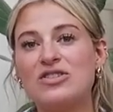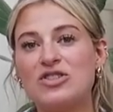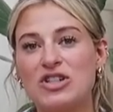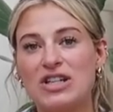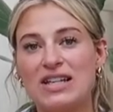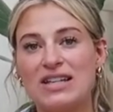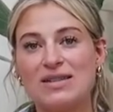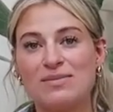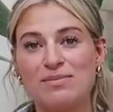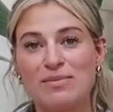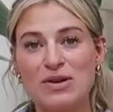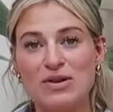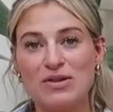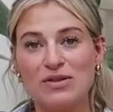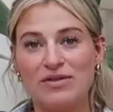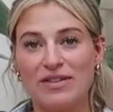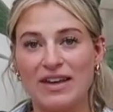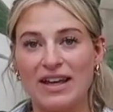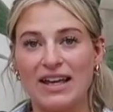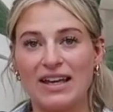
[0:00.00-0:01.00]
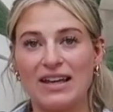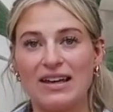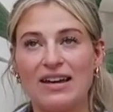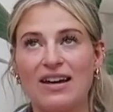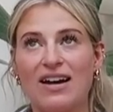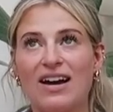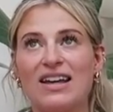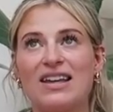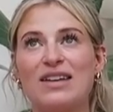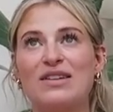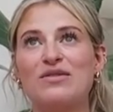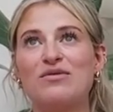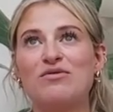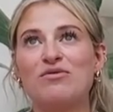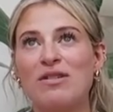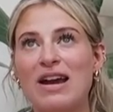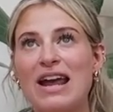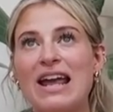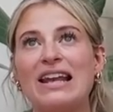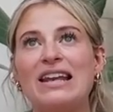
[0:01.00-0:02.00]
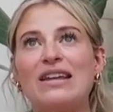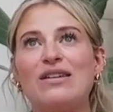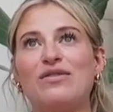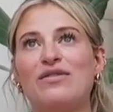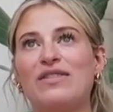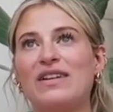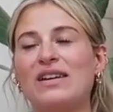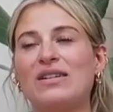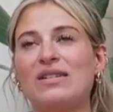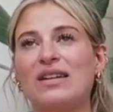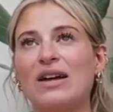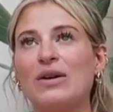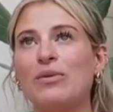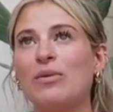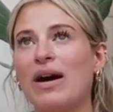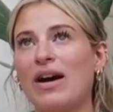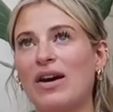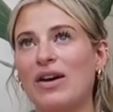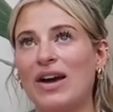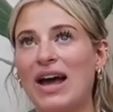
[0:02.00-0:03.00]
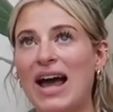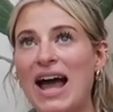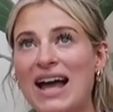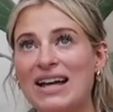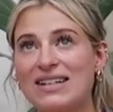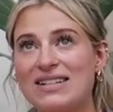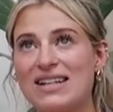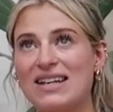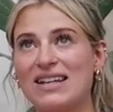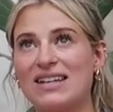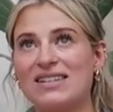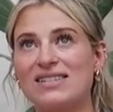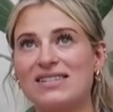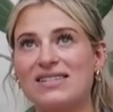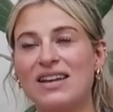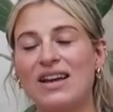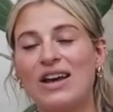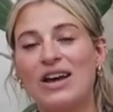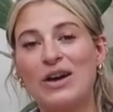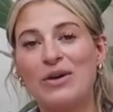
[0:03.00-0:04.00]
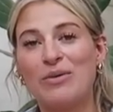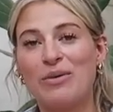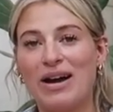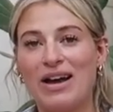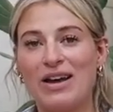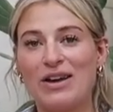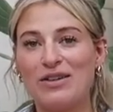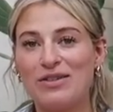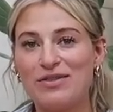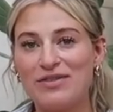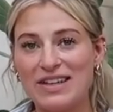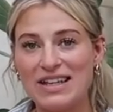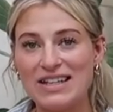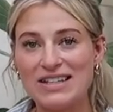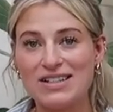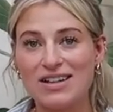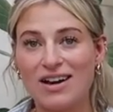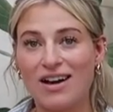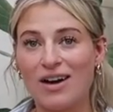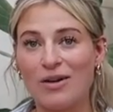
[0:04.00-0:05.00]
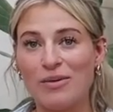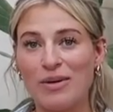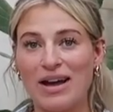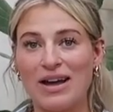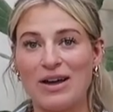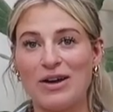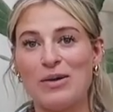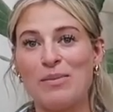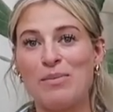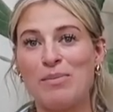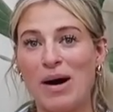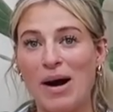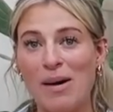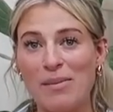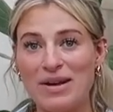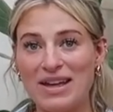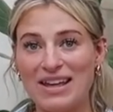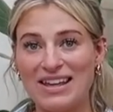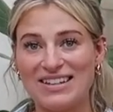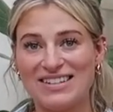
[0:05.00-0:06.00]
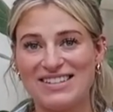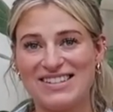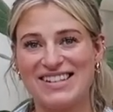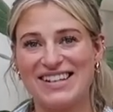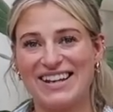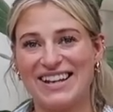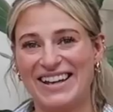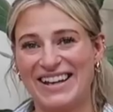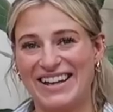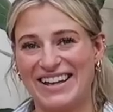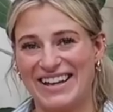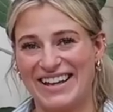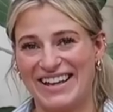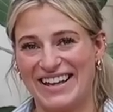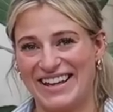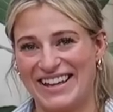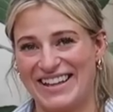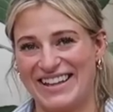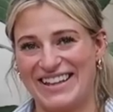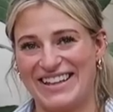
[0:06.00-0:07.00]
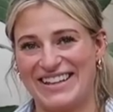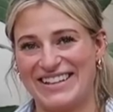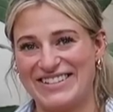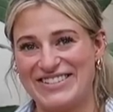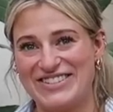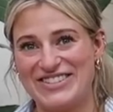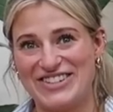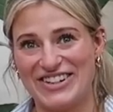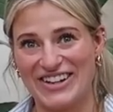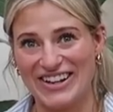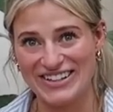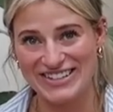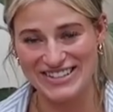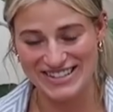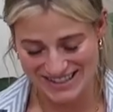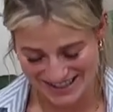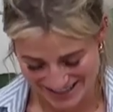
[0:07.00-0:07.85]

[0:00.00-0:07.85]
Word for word: she is moving, I can really feel like where her head is, where her feet are, where her bum is. Just,